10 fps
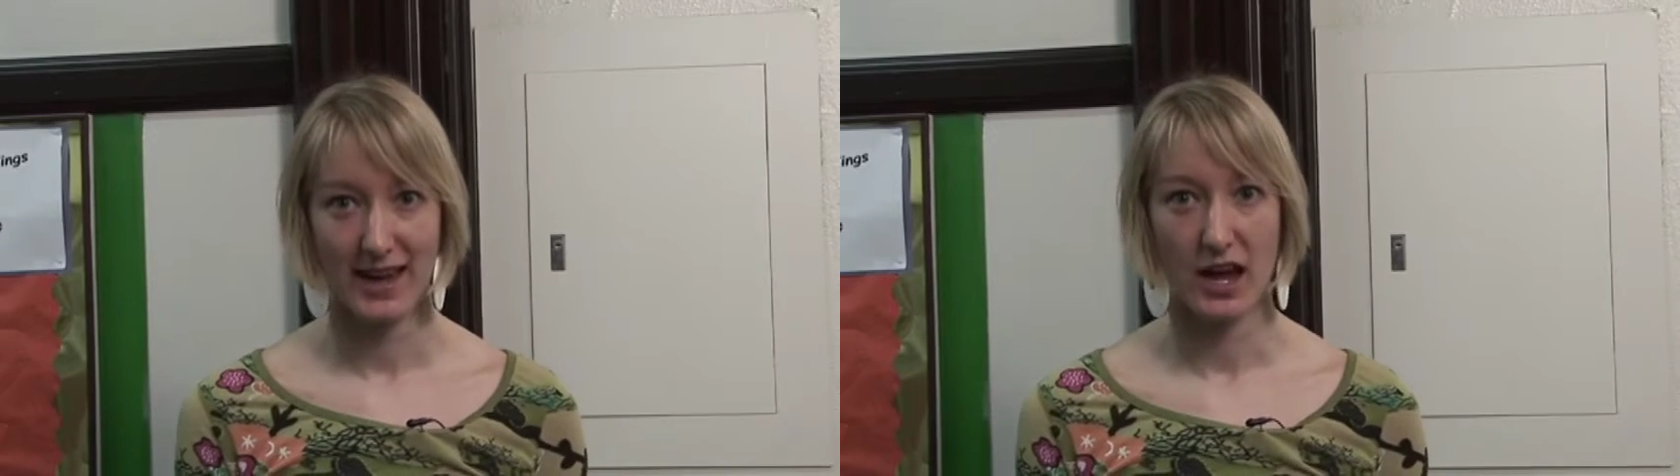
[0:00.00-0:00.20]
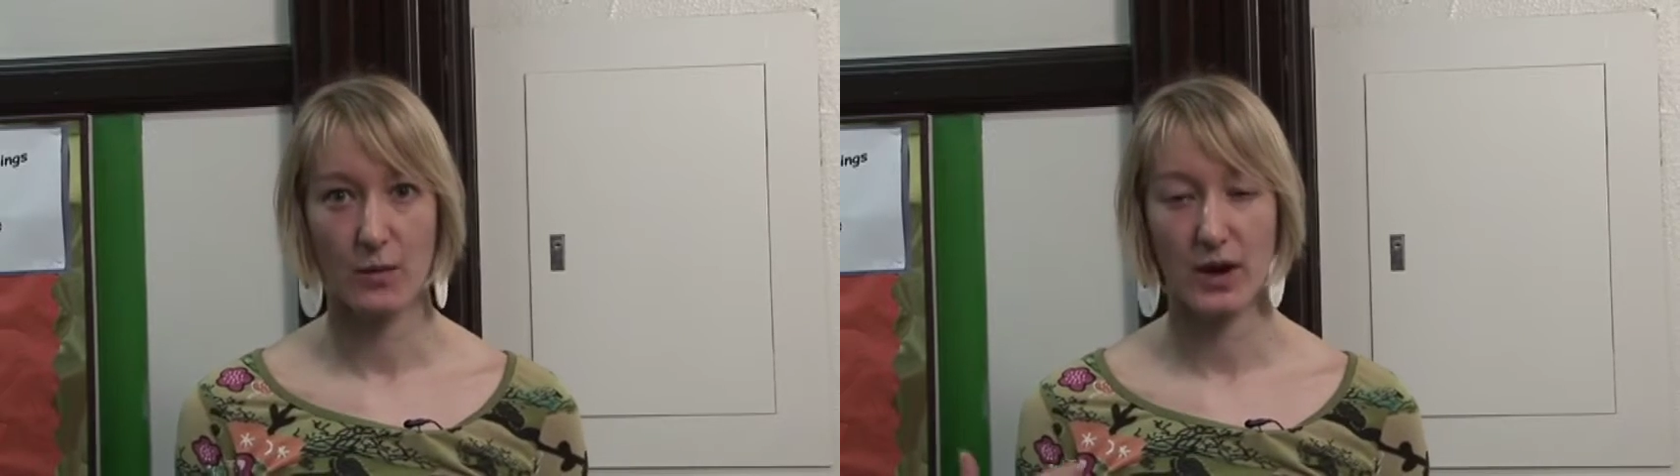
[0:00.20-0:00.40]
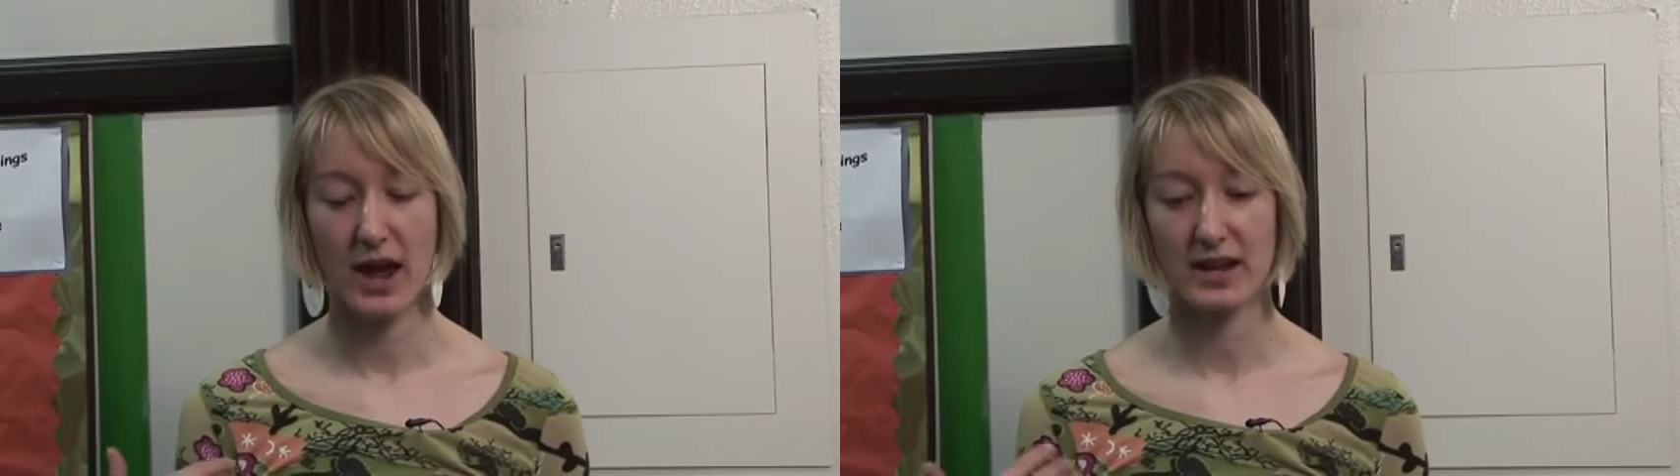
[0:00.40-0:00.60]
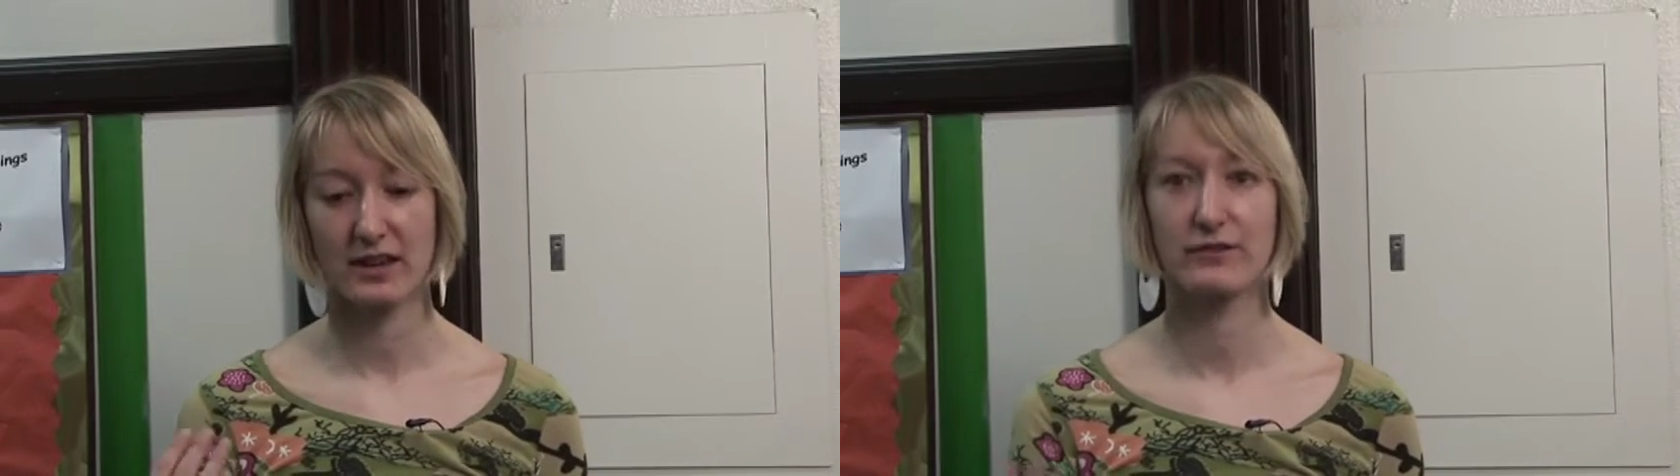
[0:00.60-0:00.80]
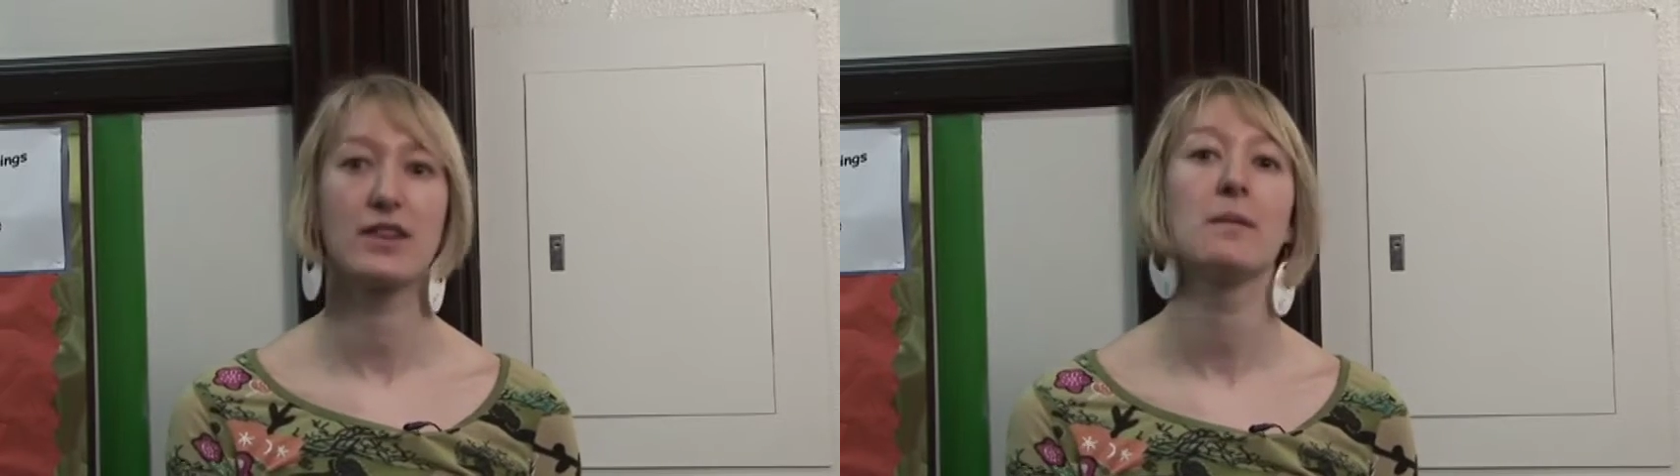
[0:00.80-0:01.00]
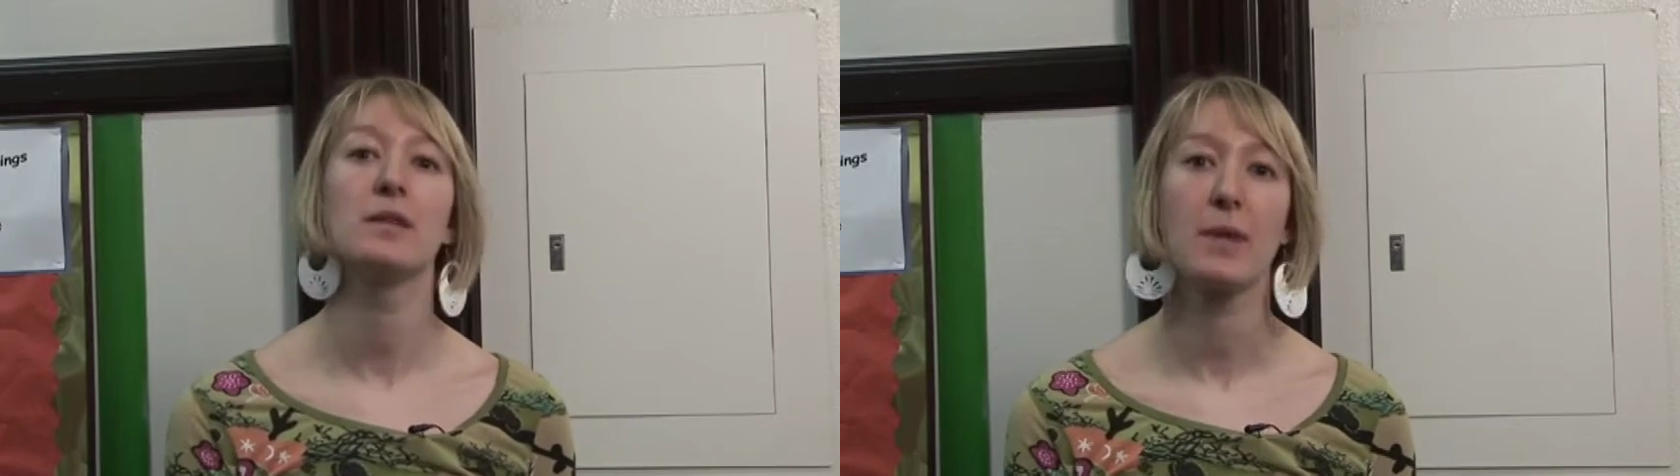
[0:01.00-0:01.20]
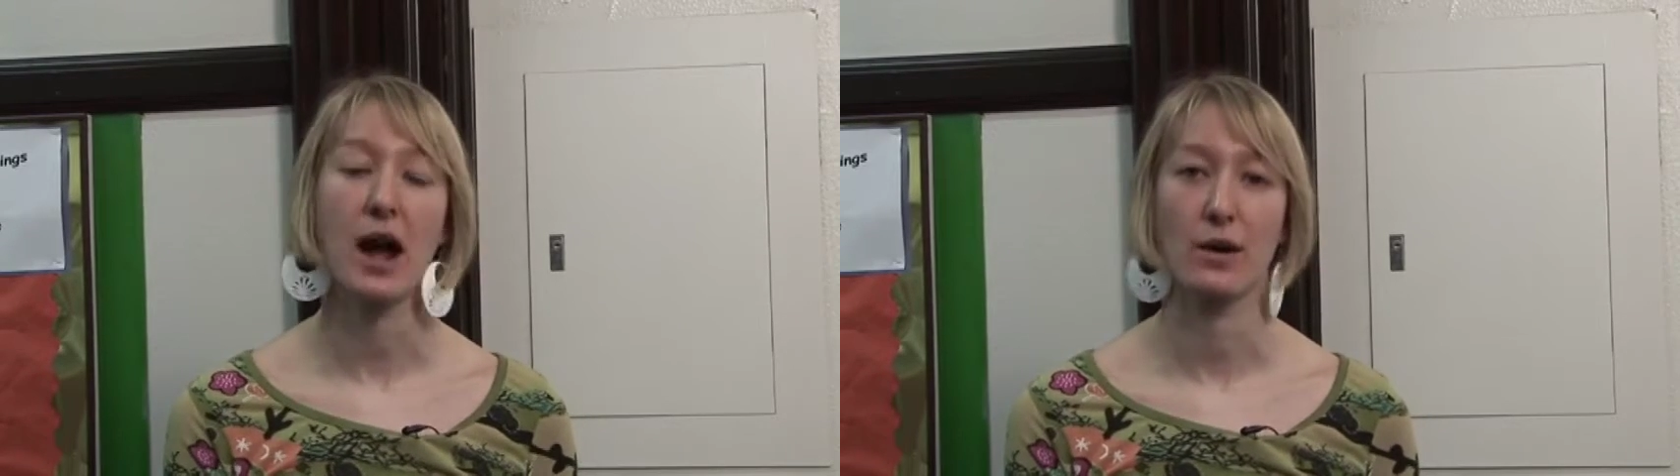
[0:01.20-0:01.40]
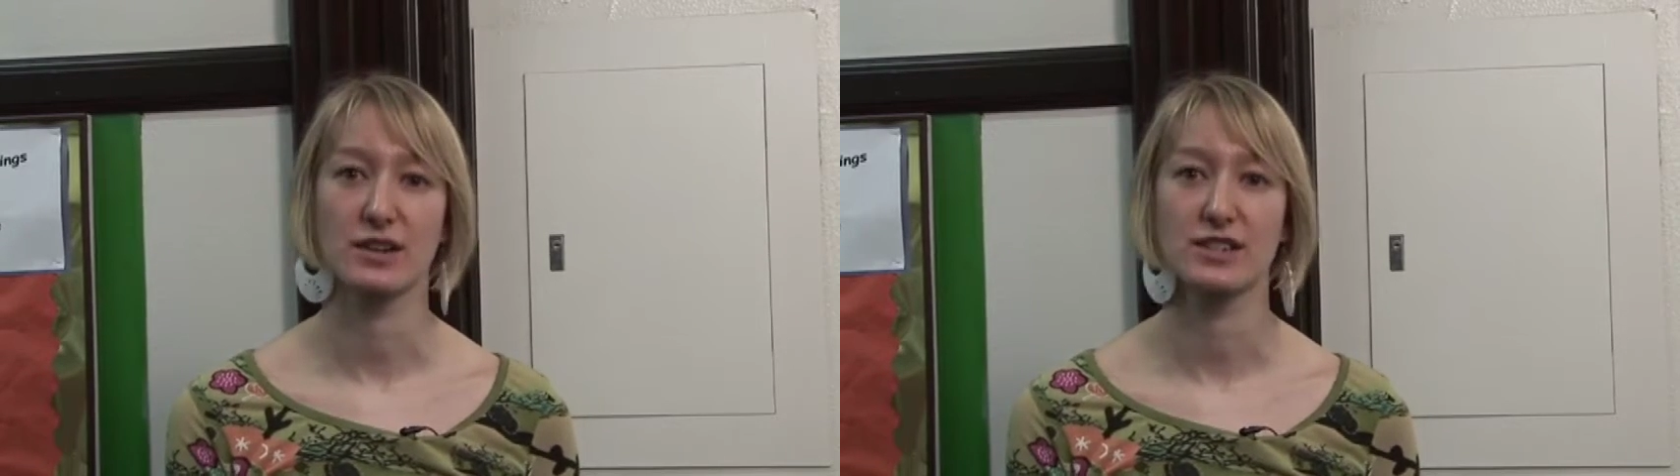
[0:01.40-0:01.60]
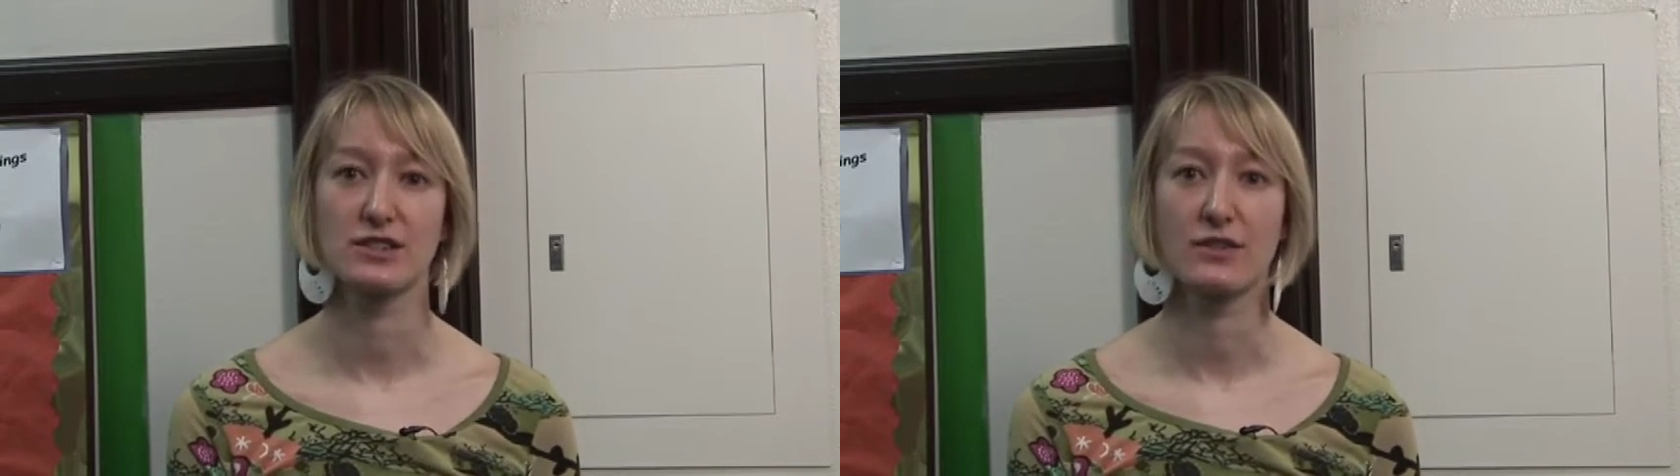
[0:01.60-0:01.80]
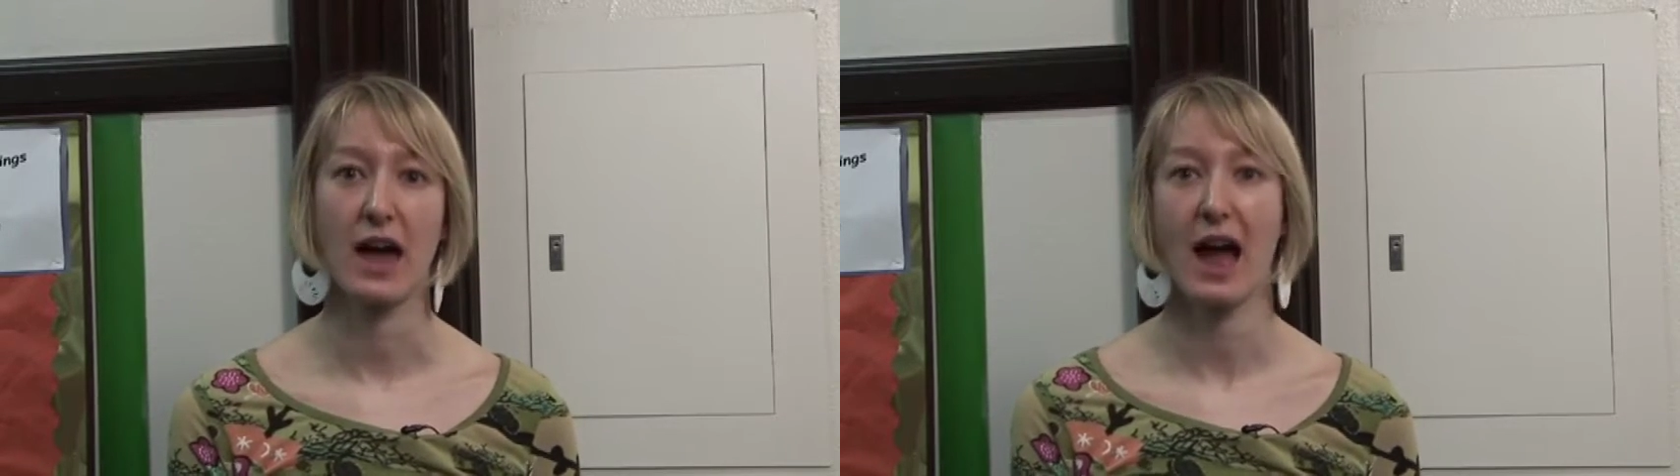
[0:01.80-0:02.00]
And when I give them the power to
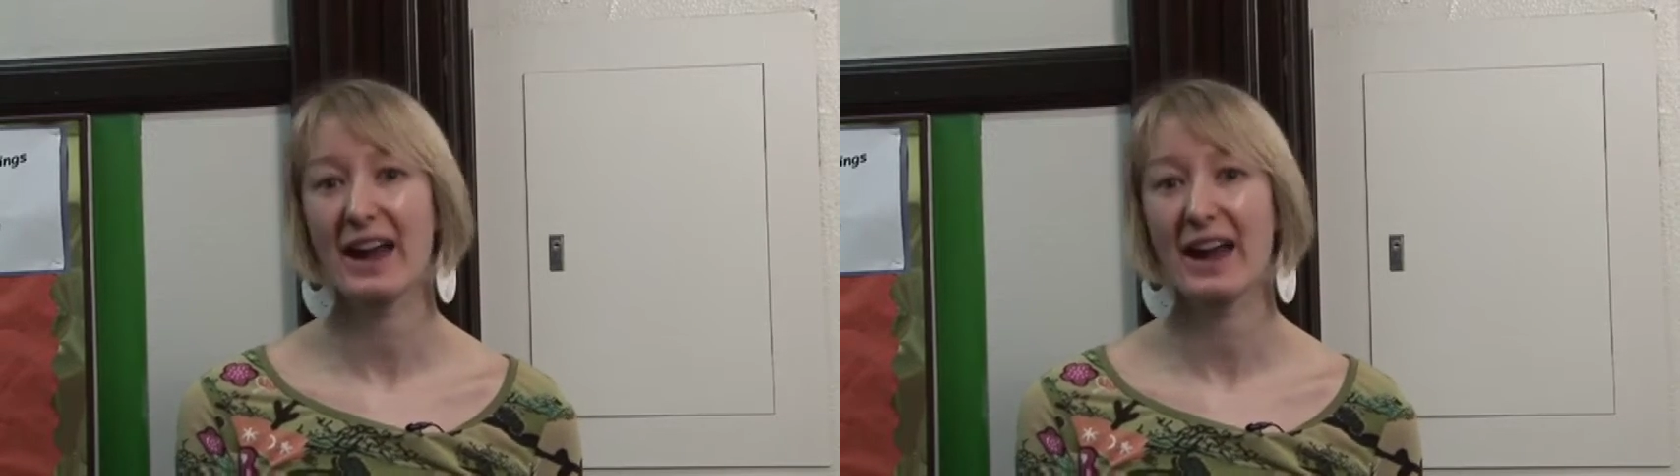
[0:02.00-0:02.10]
do that,